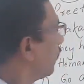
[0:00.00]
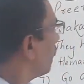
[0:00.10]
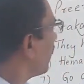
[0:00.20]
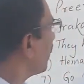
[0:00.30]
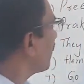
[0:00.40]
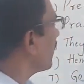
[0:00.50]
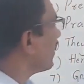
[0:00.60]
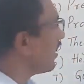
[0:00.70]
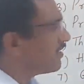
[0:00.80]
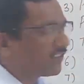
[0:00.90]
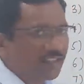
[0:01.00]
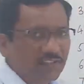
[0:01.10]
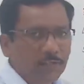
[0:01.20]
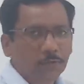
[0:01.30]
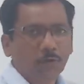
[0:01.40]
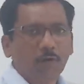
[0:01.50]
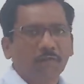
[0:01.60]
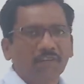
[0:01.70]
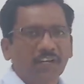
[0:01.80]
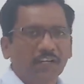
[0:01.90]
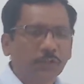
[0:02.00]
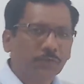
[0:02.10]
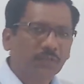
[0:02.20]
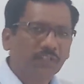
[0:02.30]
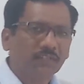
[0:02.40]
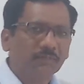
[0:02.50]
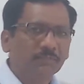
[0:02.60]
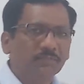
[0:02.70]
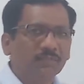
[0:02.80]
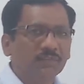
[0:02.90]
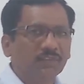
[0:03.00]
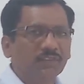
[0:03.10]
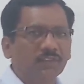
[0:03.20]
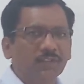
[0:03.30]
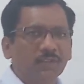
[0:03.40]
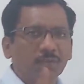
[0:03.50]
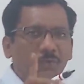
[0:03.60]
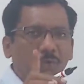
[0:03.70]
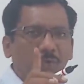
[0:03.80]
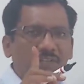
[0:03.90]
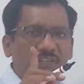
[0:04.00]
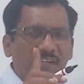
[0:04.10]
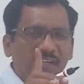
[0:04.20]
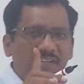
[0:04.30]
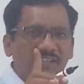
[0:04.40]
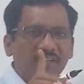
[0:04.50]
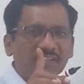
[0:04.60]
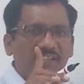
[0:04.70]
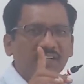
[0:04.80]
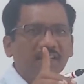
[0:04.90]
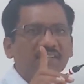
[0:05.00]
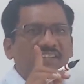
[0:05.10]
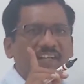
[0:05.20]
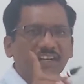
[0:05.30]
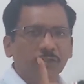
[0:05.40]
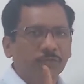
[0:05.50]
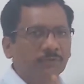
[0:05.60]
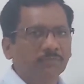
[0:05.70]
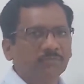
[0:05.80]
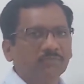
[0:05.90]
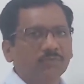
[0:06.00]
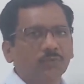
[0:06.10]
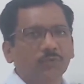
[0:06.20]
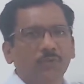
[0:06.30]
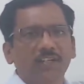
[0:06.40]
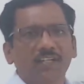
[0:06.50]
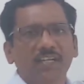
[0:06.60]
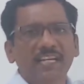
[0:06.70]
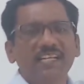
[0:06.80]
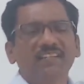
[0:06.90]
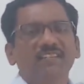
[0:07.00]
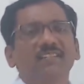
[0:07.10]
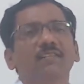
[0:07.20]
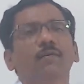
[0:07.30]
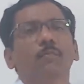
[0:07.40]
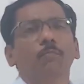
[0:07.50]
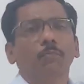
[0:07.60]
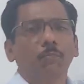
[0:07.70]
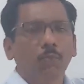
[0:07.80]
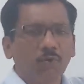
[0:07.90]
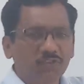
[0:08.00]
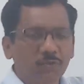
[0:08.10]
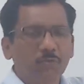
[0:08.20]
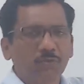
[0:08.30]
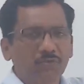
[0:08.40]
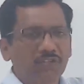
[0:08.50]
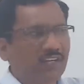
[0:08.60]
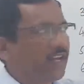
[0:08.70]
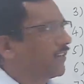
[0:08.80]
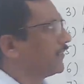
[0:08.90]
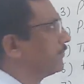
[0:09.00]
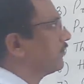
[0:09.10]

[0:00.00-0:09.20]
When the sentence consists of negative word, so the sentence is treated as negative, so it needs positive question tag.